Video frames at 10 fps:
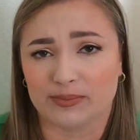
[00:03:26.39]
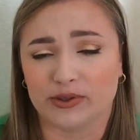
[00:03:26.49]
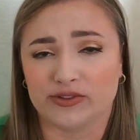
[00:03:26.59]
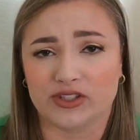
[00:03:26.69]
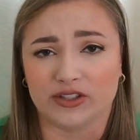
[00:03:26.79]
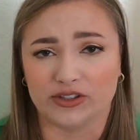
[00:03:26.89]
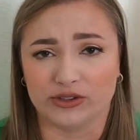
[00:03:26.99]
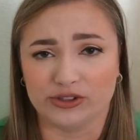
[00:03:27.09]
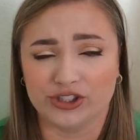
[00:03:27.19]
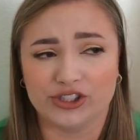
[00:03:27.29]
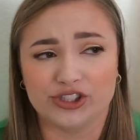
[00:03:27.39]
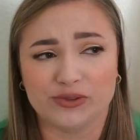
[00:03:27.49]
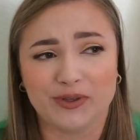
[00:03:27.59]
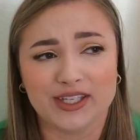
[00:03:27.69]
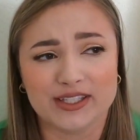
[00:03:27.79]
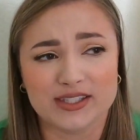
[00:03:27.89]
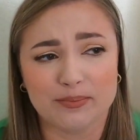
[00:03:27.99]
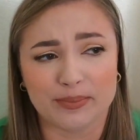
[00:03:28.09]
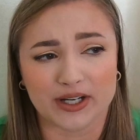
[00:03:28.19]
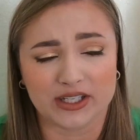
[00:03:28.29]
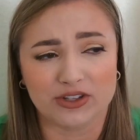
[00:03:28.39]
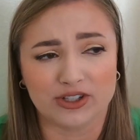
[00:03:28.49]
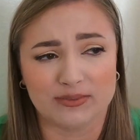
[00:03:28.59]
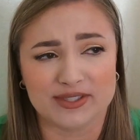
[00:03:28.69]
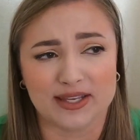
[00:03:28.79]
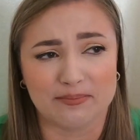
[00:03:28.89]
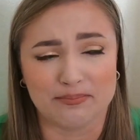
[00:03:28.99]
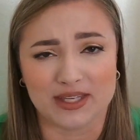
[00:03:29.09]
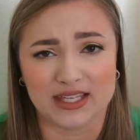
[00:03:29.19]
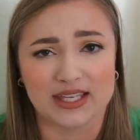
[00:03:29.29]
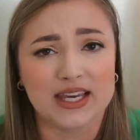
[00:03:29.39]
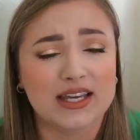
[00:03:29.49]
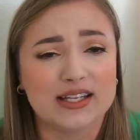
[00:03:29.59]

opposed to the lotion just because the body cream, to me,